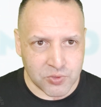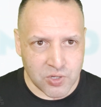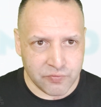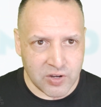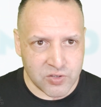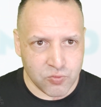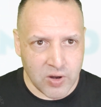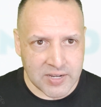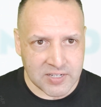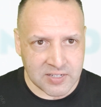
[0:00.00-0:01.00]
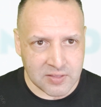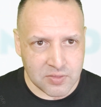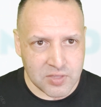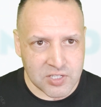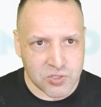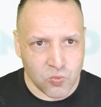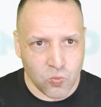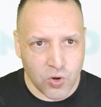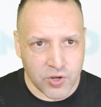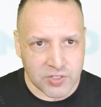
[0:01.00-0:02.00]
So if I was writing this
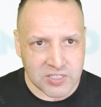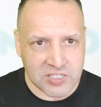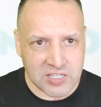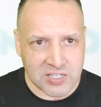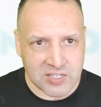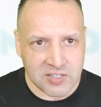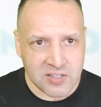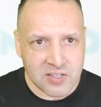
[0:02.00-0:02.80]
word here,